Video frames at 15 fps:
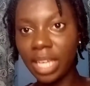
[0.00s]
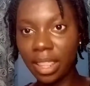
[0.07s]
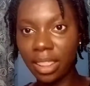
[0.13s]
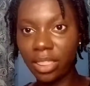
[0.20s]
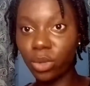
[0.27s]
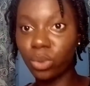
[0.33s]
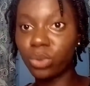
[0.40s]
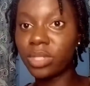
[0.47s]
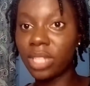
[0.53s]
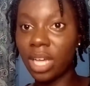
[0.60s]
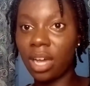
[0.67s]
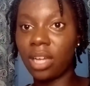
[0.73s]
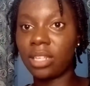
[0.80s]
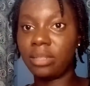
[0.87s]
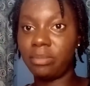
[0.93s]
Those
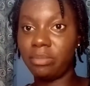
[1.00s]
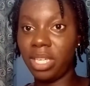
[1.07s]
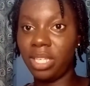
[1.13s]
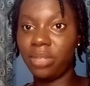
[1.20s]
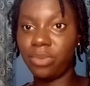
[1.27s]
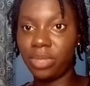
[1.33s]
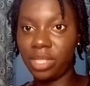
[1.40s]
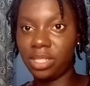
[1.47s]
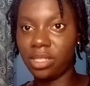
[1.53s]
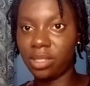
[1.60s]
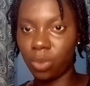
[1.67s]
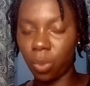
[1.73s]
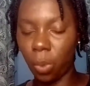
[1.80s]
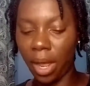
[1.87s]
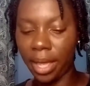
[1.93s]
are the main
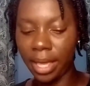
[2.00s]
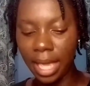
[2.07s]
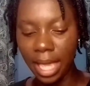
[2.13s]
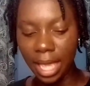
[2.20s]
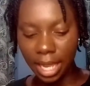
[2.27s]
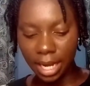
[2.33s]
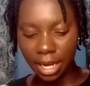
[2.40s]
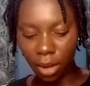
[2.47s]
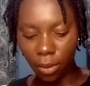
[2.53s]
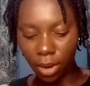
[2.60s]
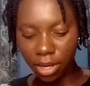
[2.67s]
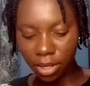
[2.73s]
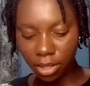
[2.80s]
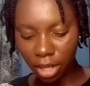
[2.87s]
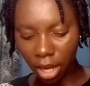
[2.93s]
reasons why. Now,
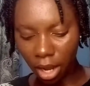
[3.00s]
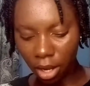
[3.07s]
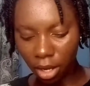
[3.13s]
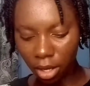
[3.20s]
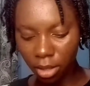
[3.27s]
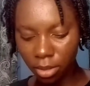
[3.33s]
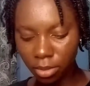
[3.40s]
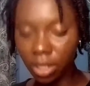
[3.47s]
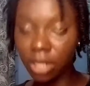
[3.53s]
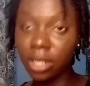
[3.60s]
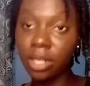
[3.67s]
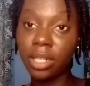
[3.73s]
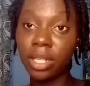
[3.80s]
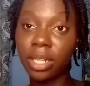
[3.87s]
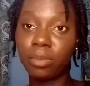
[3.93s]

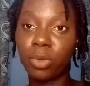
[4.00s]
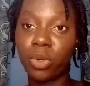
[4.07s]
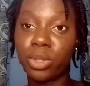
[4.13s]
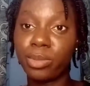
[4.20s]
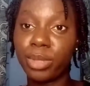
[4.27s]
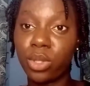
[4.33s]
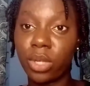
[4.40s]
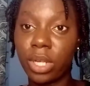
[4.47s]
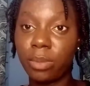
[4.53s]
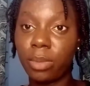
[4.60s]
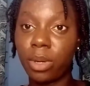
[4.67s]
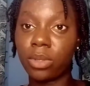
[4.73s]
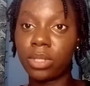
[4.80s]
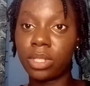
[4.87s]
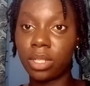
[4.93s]
another thing I'm going to be talking
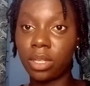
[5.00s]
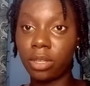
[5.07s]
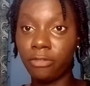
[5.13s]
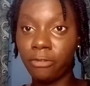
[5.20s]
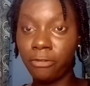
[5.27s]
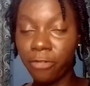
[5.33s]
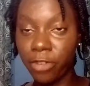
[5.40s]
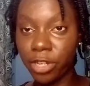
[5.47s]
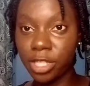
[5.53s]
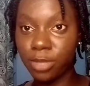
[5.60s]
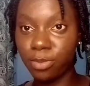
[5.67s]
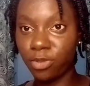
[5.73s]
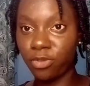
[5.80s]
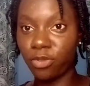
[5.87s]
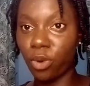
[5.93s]
about first,
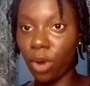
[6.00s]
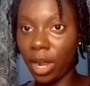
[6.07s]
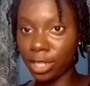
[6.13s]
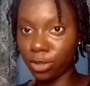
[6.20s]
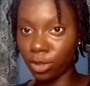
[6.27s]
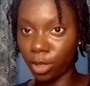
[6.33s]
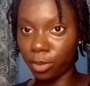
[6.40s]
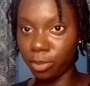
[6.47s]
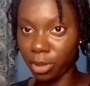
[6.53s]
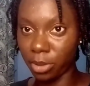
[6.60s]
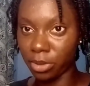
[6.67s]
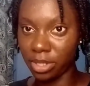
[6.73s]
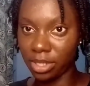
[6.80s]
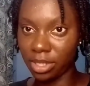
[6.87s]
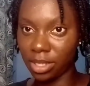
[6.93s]
before I talk
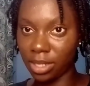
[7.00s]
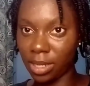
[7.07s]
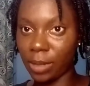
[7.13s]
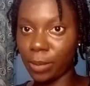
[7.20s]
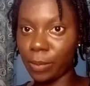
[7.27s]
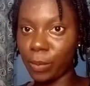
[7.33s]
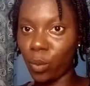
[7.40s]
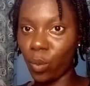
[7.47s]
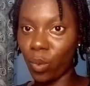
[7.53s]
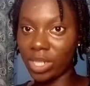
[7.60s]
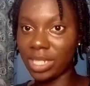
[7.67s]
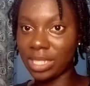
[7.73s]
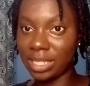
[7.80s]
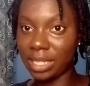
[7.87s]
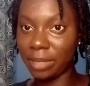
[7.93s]
about what
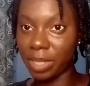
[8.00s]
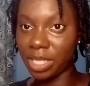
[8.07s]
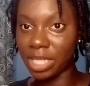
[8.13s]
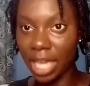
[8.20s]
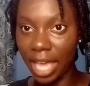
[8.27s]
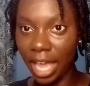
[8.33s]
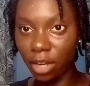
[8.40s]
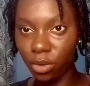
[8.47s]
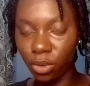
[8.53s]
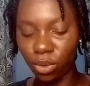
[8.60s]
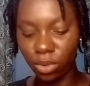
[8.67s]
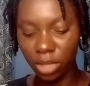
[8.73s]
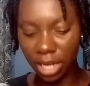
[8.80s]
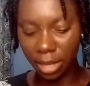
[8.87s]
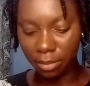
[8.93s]
determines hair
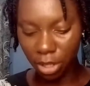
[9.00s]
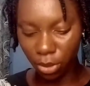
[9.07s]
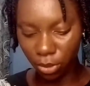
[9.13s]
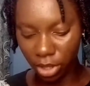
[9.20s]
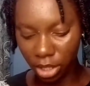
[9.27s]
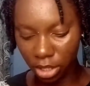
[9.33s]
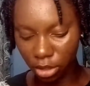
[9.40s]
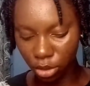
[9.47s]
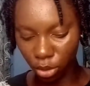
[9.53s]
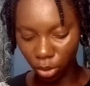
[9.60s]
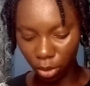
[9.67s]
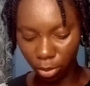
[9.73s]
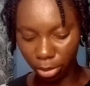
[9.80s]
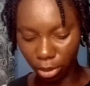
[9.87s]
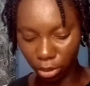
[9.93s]
growth, let me quickly talk
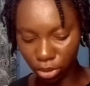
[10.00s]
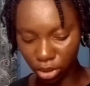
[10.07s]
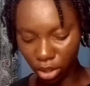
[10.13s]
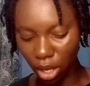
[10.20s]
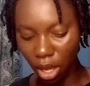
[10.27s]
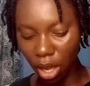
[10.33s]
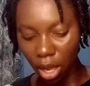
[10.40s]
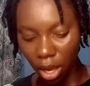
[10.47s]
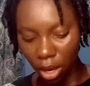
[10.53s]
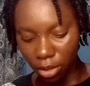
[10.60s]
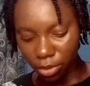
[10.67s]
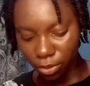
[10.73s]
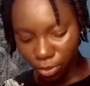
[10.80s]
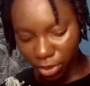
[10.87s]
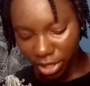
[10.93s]
about
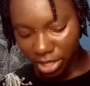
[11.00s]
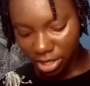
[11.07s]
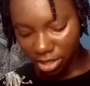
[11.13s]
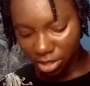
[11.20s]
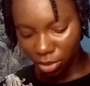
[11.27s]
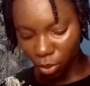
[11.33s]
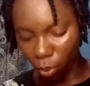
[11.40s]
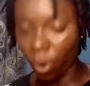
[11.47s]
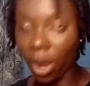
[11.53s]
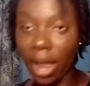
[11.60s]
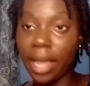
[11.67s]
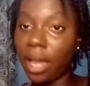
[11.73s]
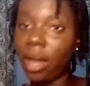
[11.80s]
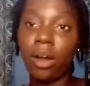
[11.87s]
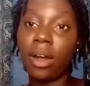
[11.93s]
reasons
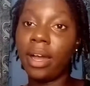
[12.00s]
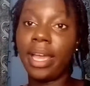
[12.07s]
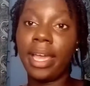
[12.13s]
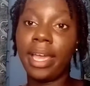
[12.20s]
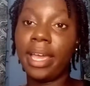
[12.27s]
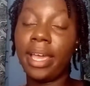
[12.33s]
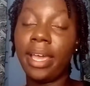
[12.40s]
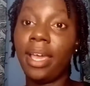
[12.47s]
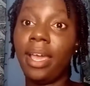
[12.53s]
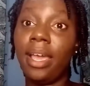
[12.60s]
why our hair